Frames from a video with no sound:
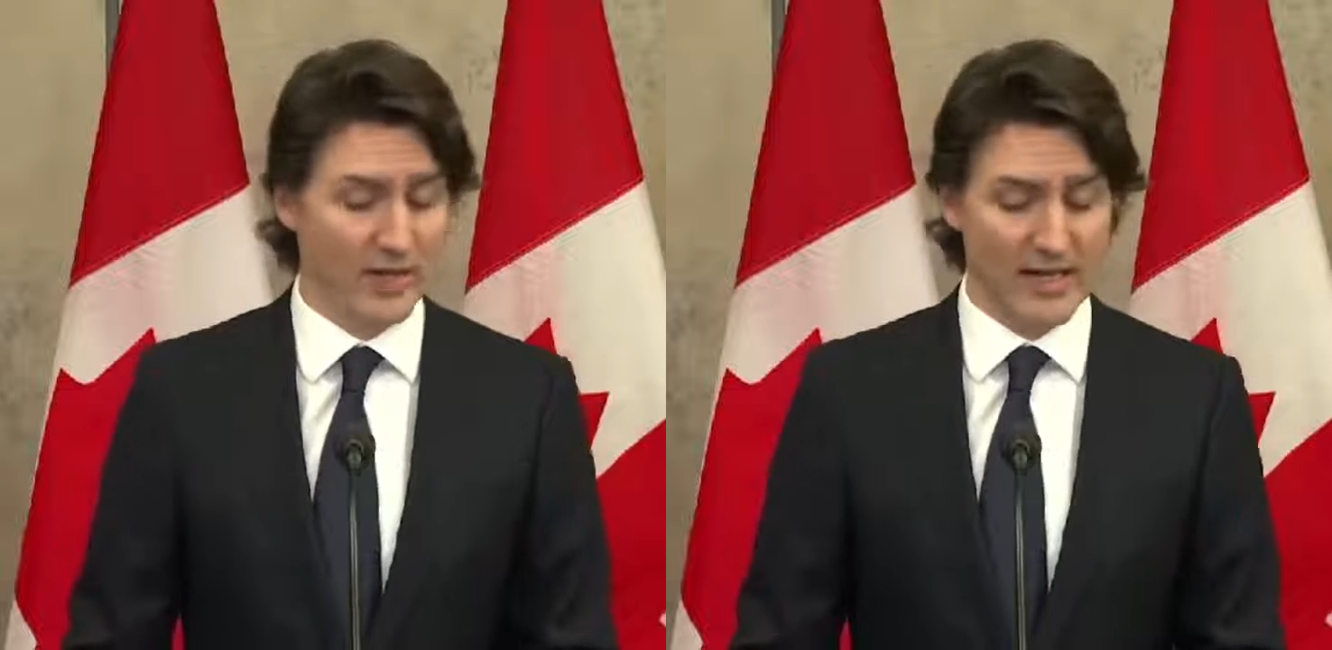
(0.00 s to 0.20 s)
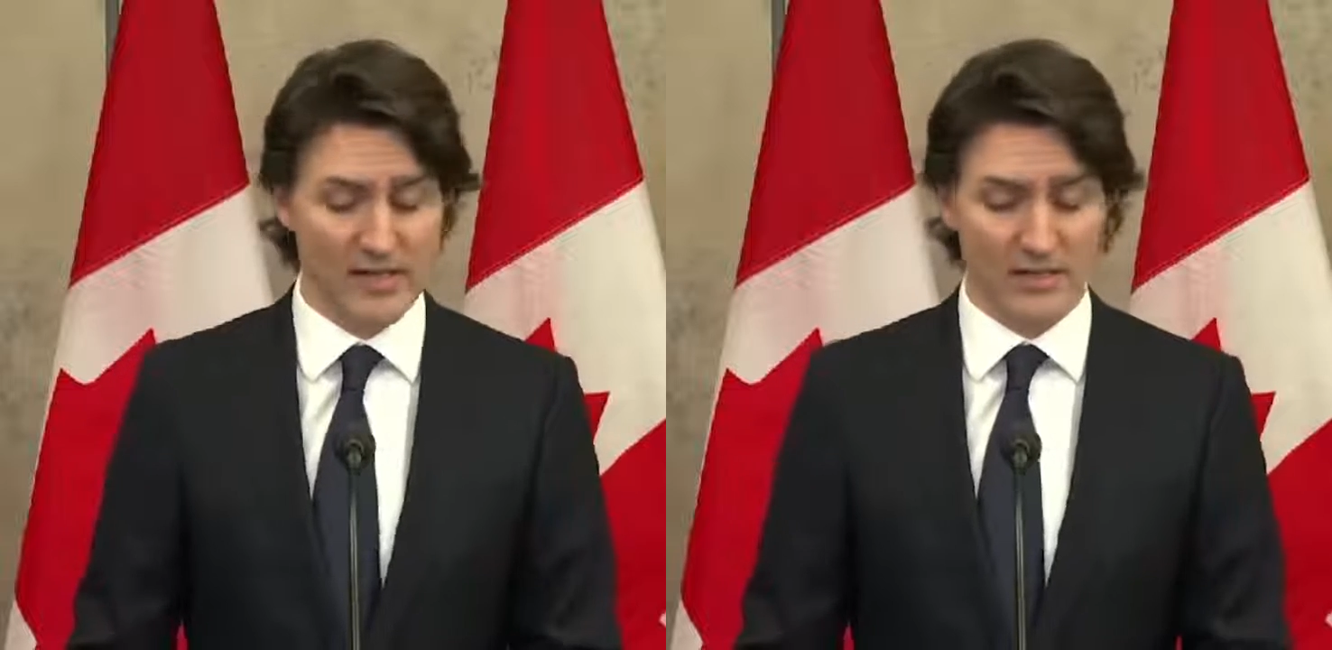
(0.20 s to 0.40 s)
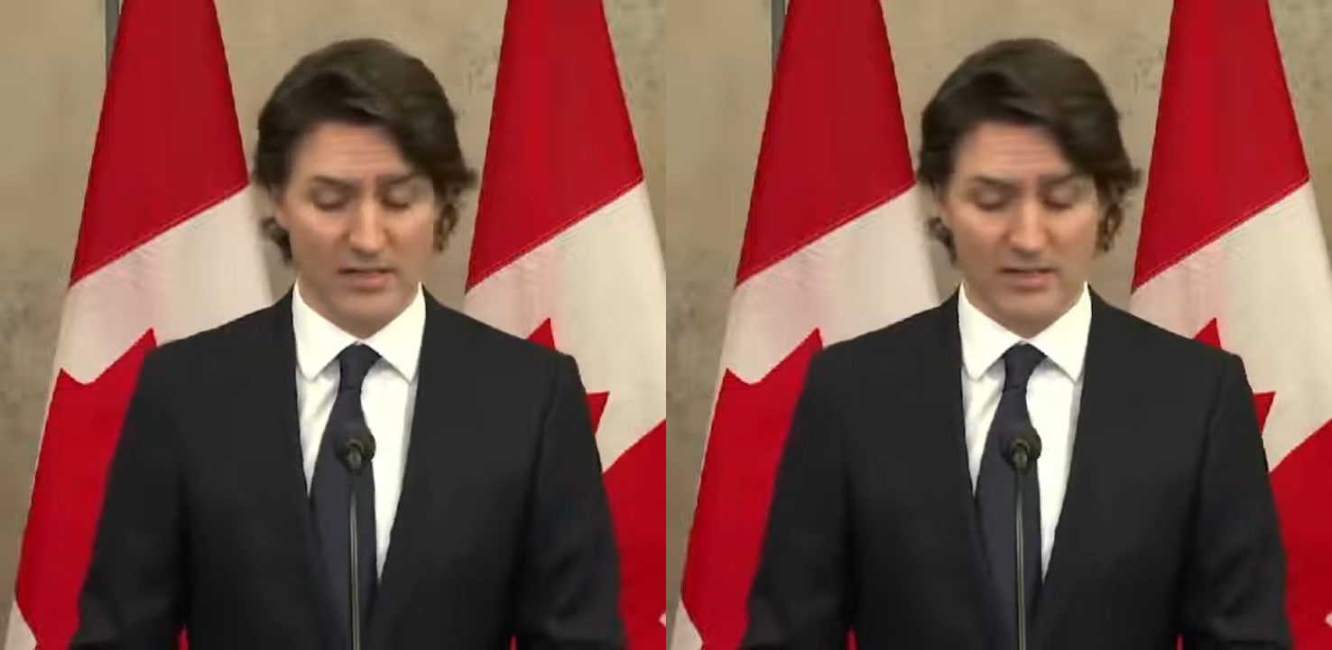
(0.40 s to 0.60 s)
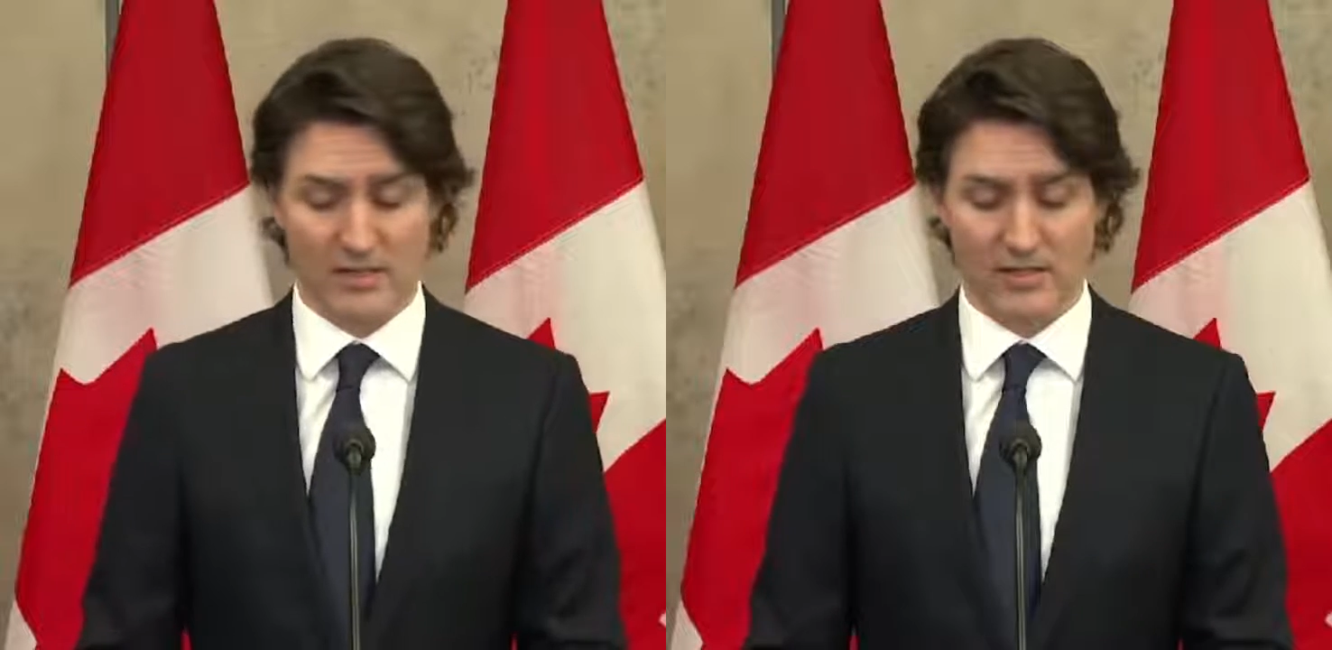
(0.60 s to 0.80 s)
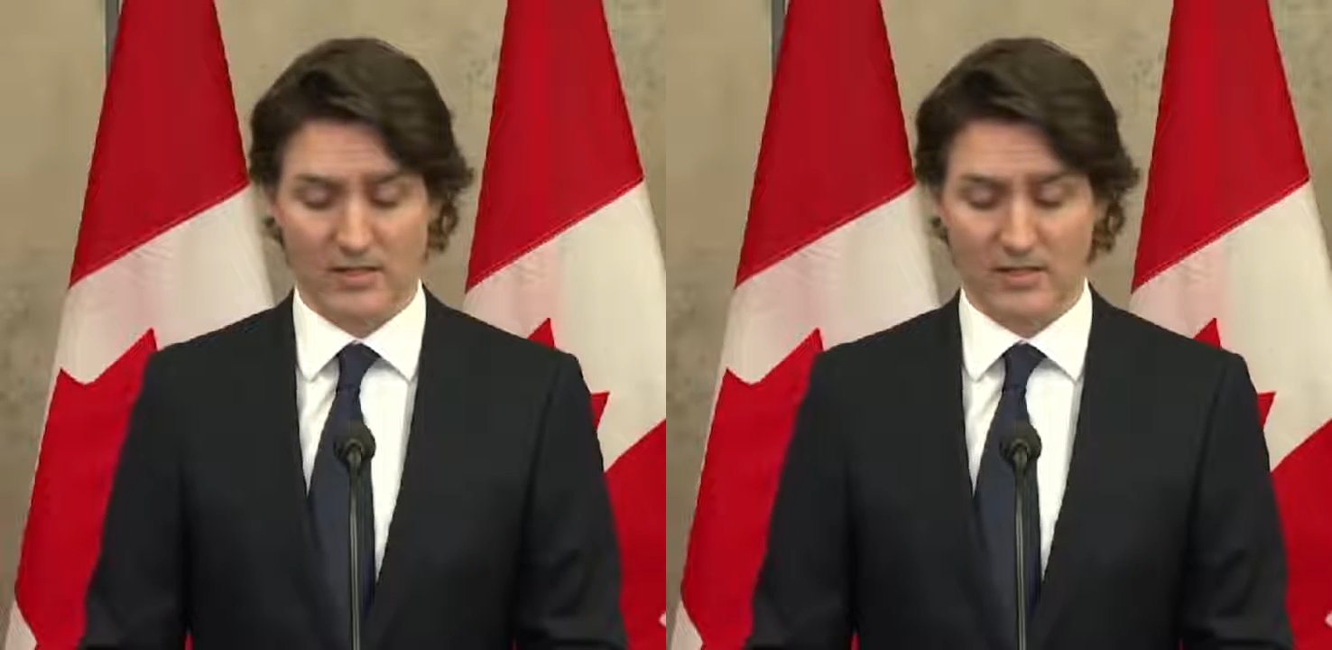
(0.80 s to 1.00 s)
your
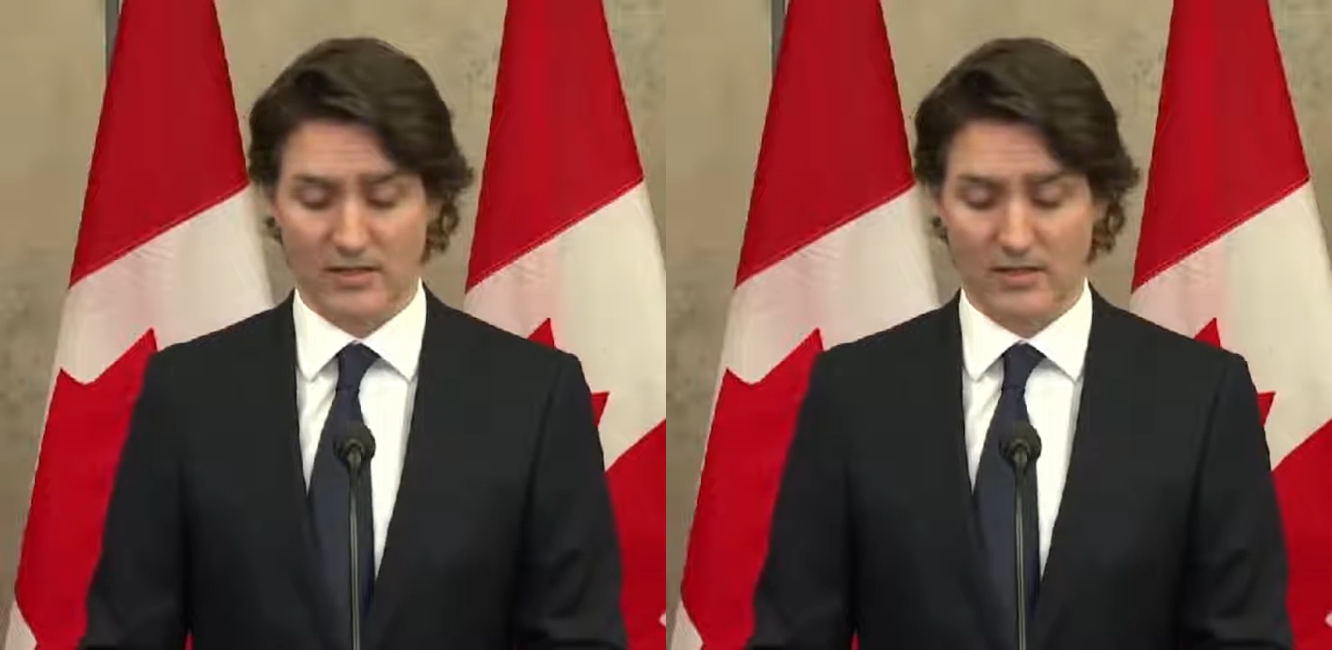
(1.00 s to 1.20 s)
license,